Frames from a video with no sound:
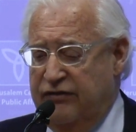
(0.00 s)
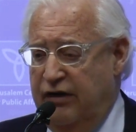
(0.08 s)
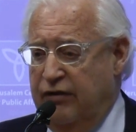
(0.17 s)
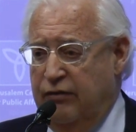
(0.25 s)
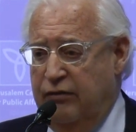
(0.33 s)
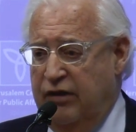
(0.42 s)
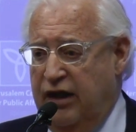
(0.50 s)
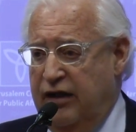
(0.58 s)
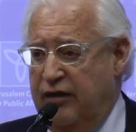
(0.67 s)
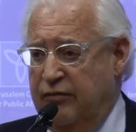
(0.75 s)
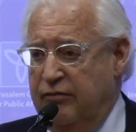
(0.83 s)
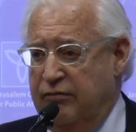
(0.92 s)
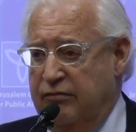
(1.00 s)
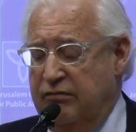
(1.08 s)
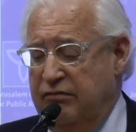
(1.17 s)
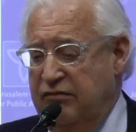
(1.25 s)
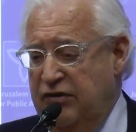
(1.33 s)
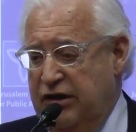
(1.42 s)
So,
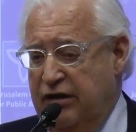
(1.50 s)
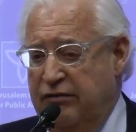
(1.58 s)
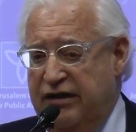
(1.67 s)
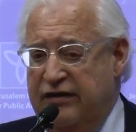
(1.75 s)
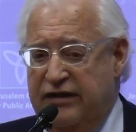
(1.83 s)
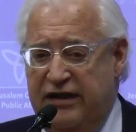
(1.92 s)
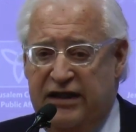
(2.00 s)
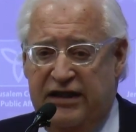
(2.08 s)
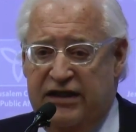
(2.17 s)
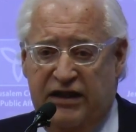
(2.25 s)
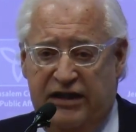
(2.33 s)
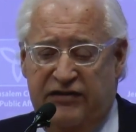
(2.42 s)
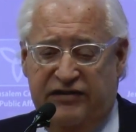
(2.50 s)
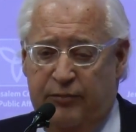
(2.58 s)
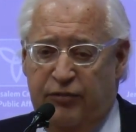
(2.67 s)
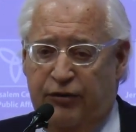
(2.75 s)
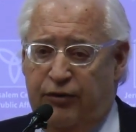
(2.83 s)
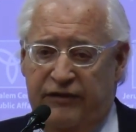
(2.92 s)
in
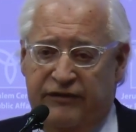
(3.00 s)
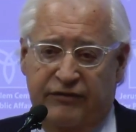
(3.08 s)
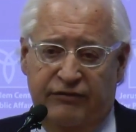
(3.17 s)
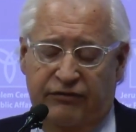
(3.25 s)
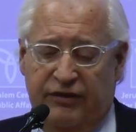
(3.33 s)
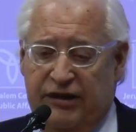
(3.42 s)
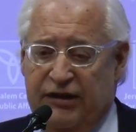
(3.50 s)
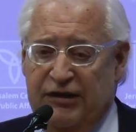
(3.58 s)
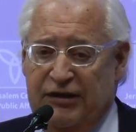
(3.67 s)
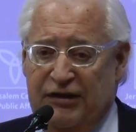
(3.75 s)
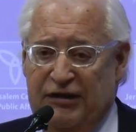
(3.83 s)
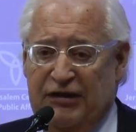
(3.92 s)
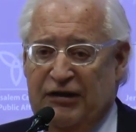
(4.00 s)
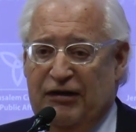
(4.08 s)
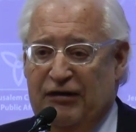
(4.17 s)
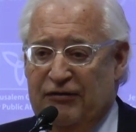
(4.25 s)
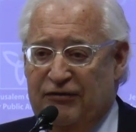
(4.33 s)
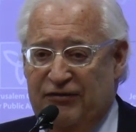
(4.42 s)
the simple course
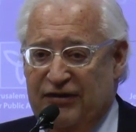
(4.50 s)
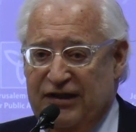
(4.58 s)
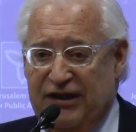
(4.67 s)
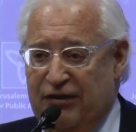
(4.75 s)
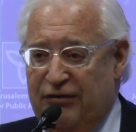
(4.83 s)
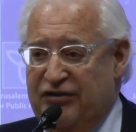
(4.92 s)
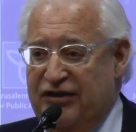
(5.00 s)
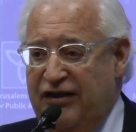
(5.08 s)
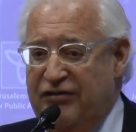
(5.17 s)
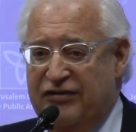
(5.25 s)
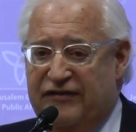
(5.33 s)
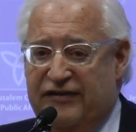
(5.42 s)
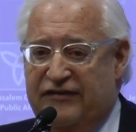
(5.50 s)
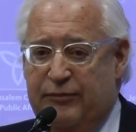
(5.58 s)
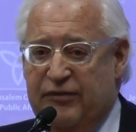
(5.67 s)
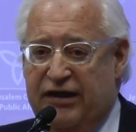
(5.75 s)
of negotiations,